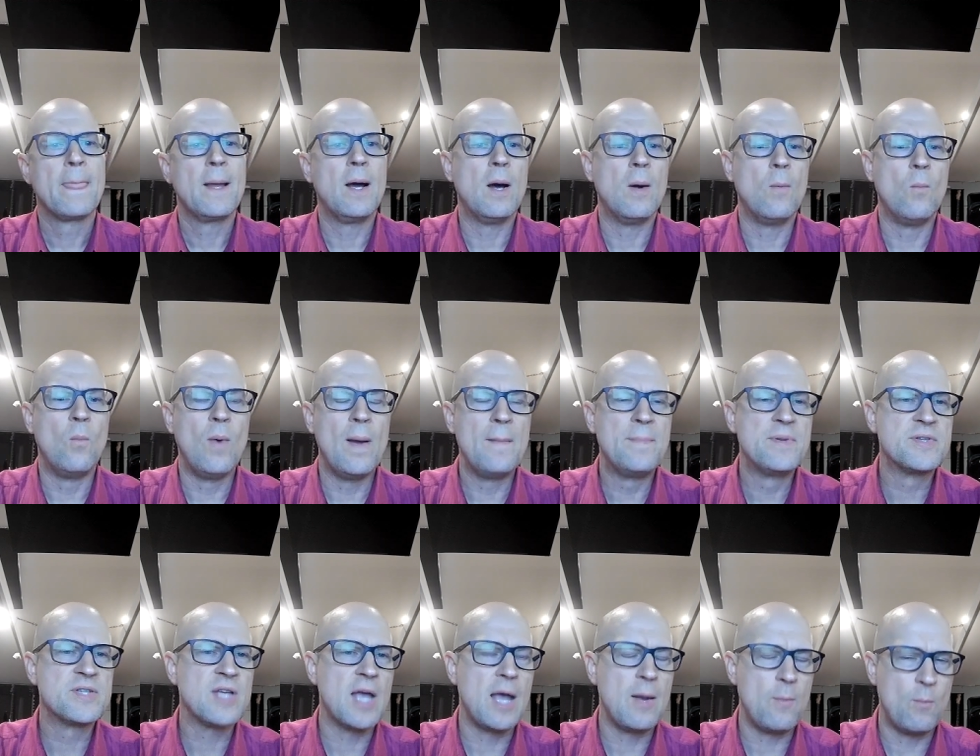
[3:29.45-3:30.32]
uh, web
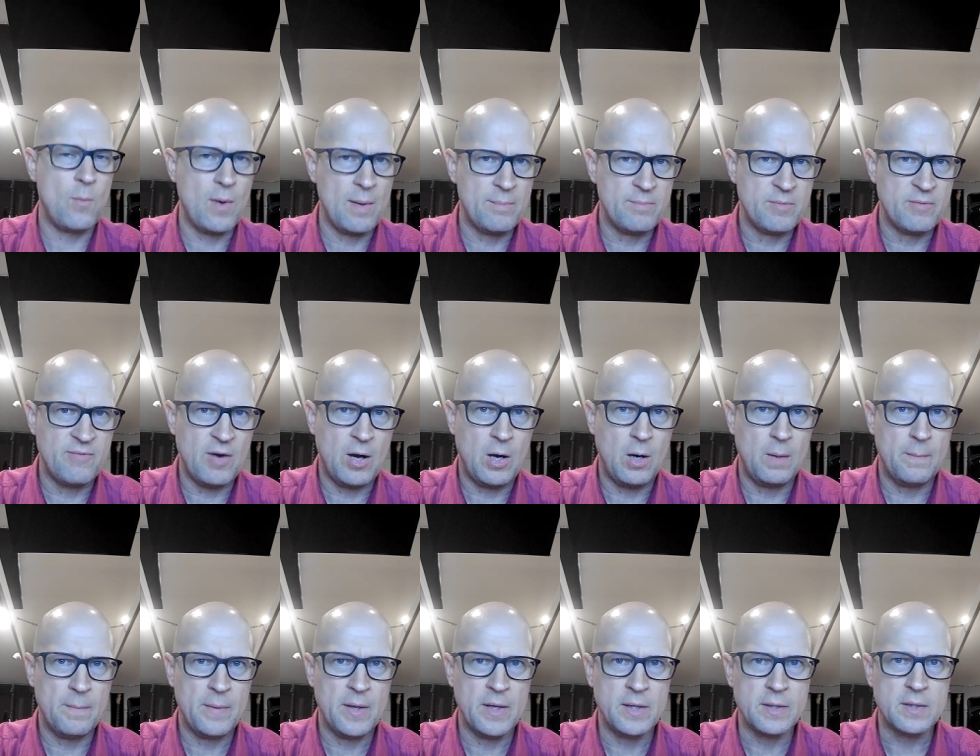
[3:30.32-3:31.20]
design, web
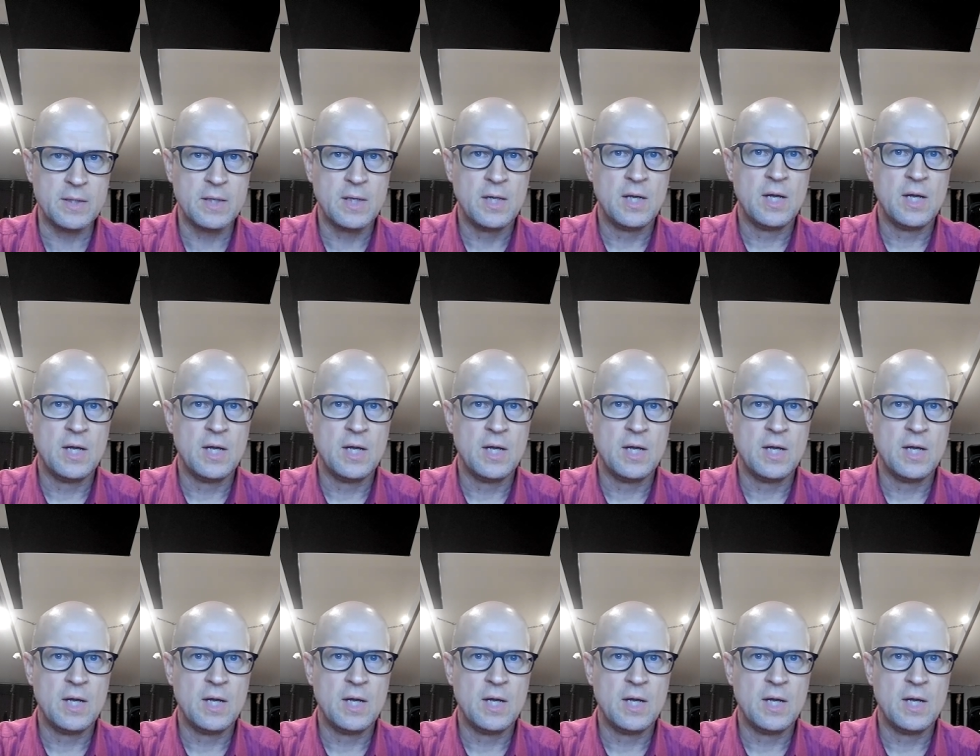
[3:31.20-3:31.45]
development